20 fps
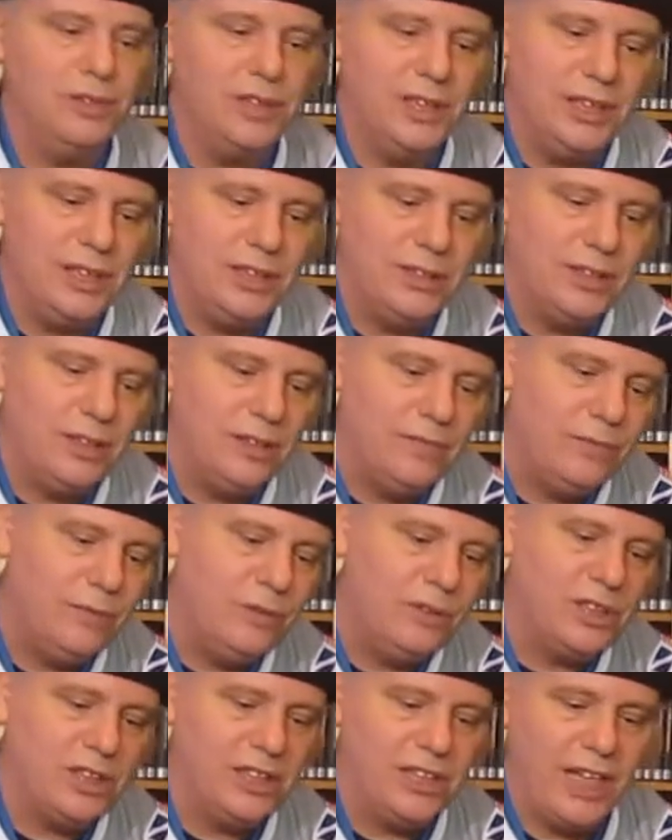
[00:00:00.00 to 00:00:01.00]
things.
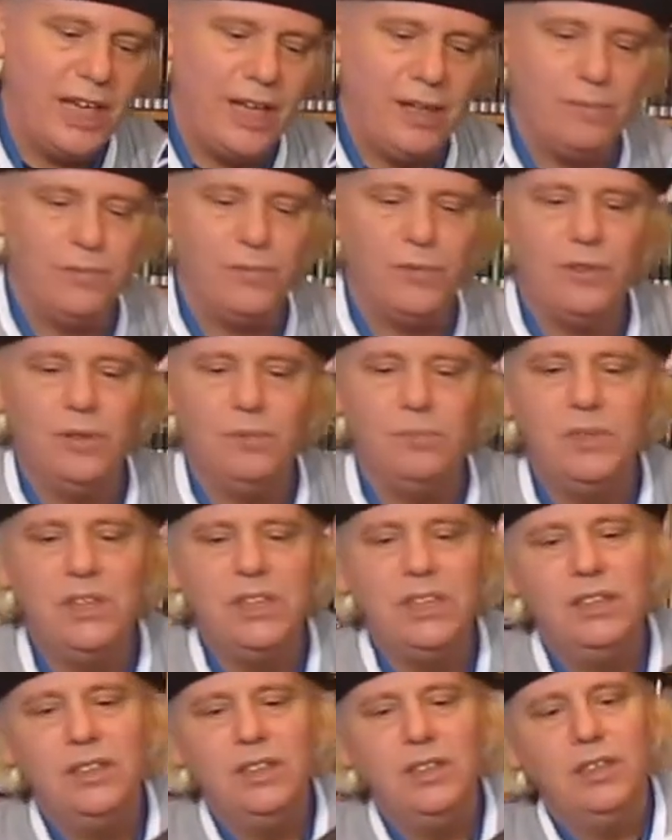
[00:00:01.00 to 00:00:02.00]
Unfortunately, came from
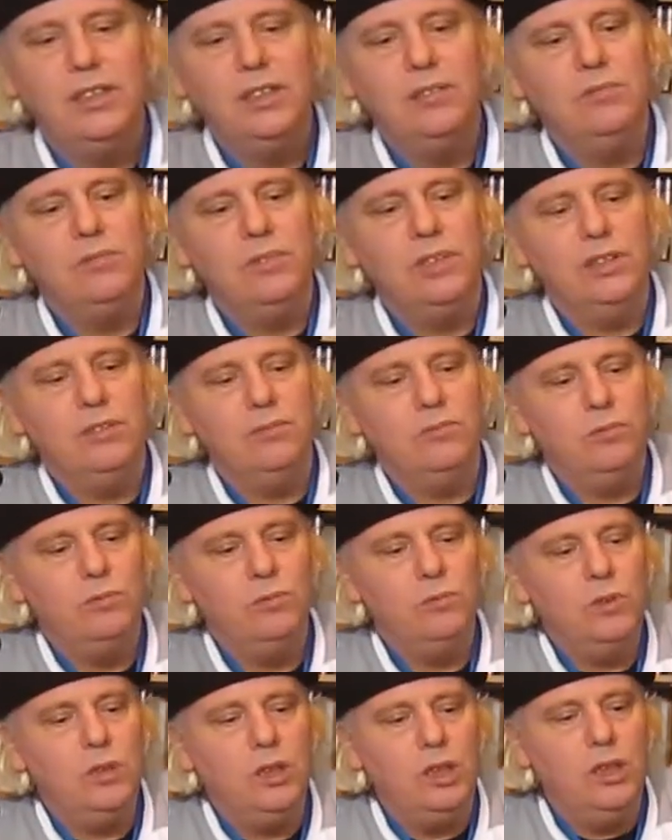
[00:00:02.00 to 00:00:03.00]
when
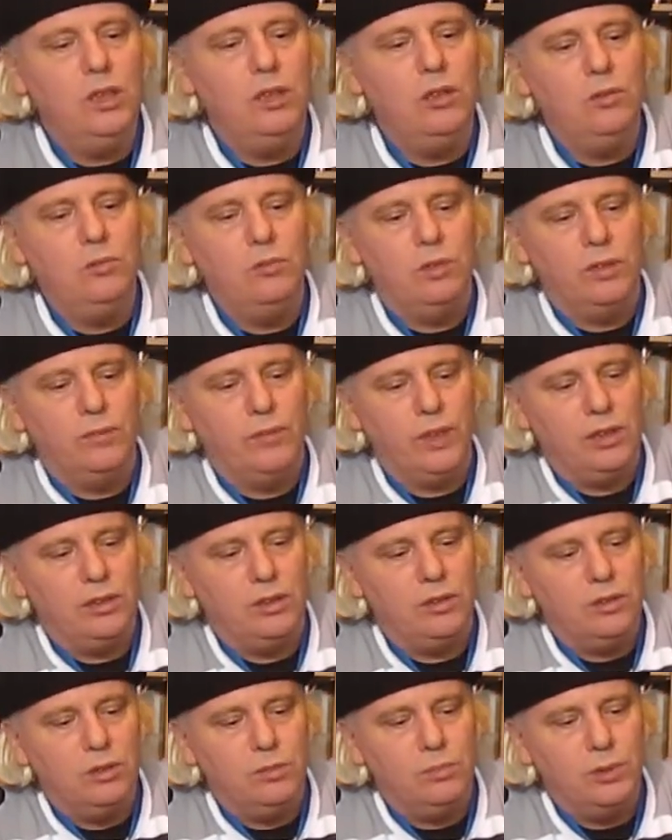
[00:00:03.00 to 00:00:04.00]
one of our
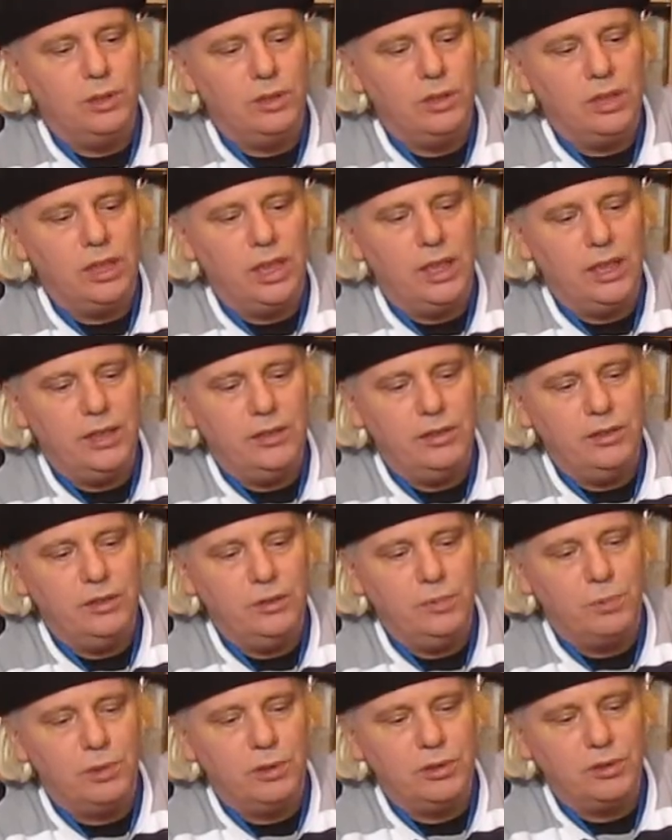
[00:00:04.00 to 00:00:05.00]
local
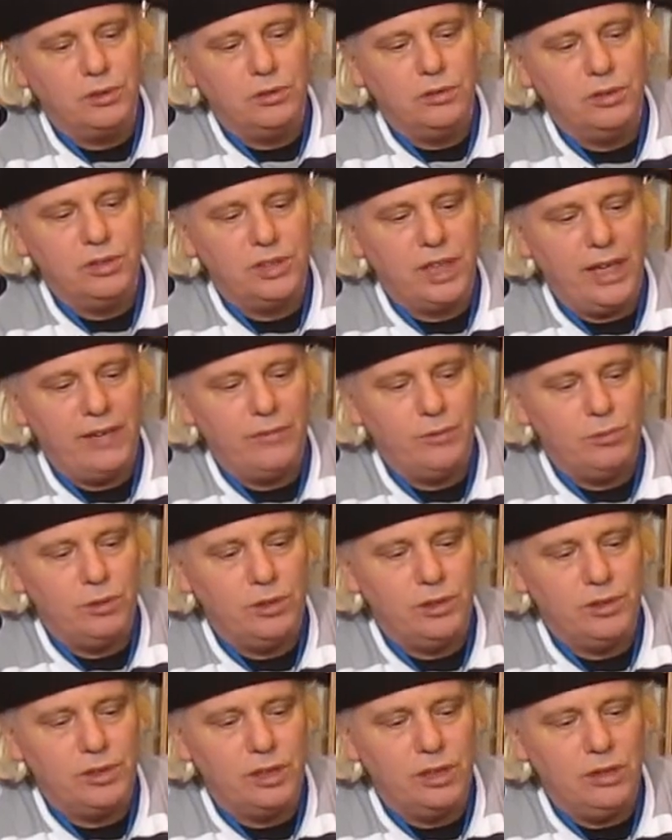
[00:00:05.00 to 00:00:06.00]
used bookstores
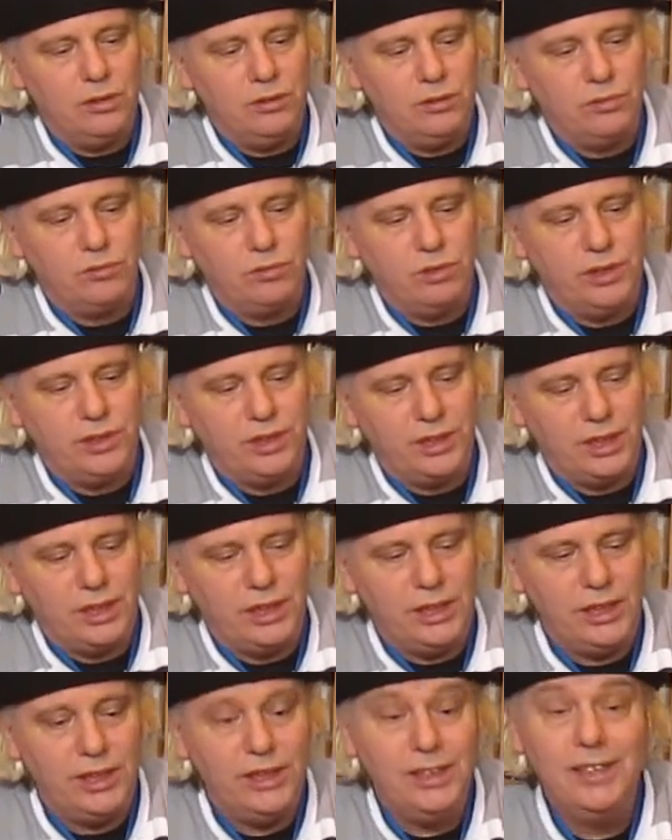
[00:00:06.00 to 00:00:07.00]
afterwards closed
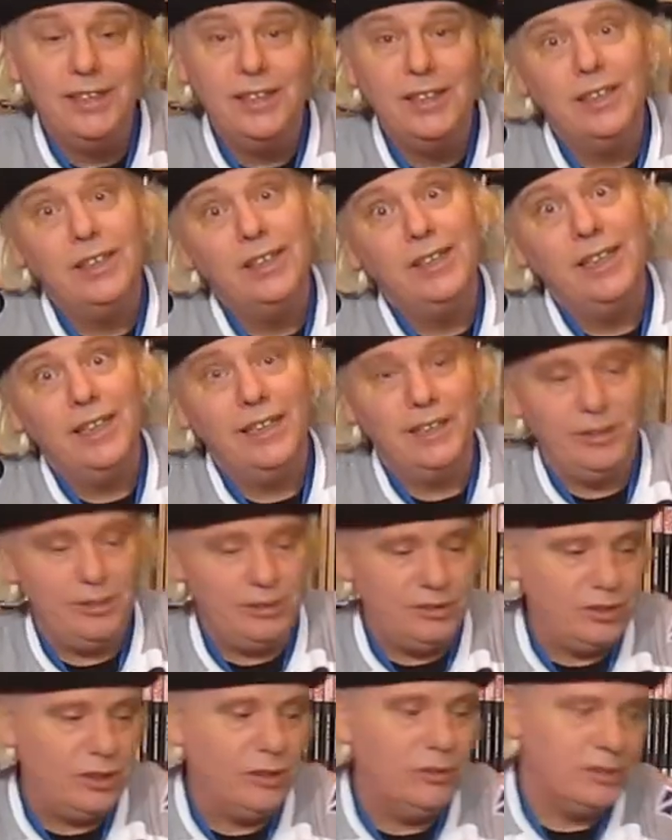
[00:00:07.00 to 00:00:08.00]
recently, and they
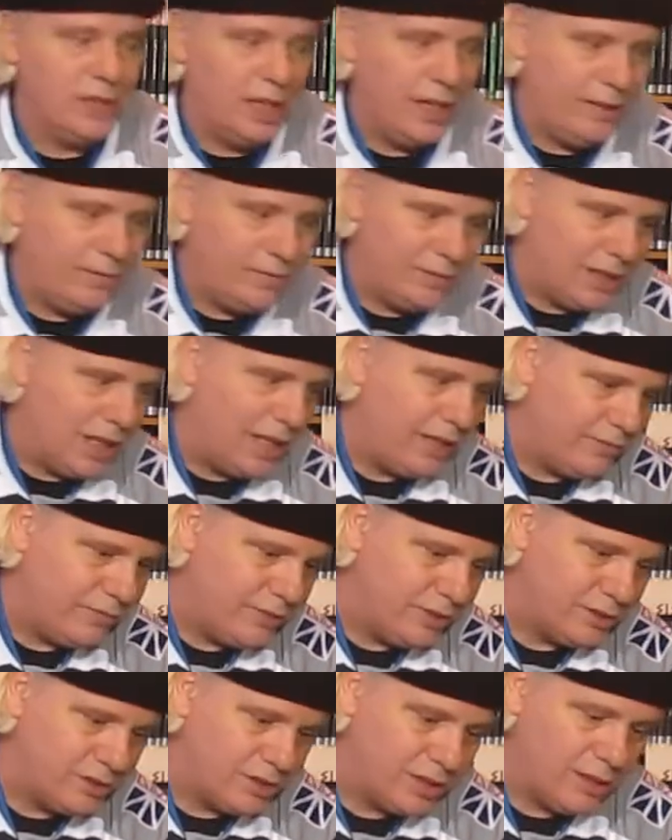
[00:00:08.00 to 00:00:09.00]
sold off a lot of
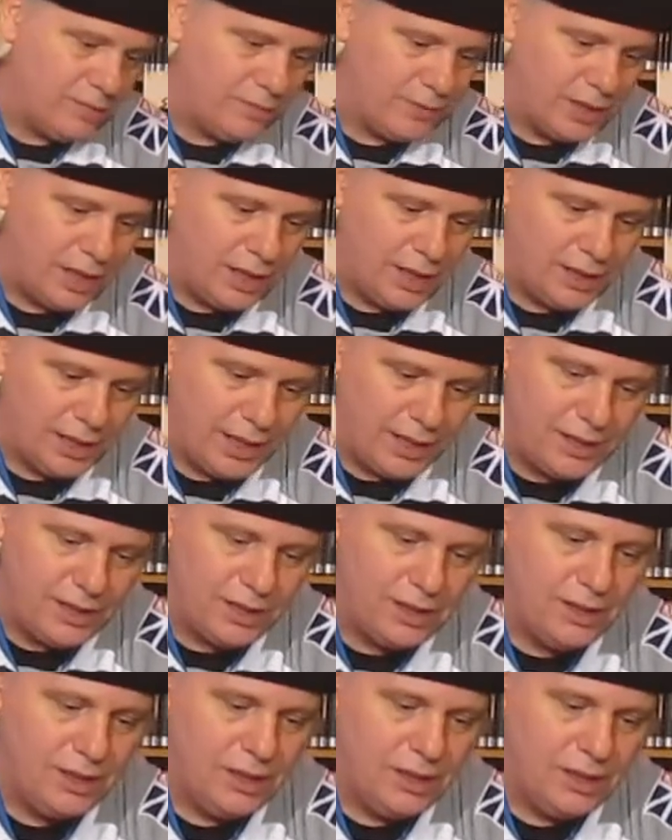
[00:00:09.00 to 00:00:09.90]
their stuff and all that.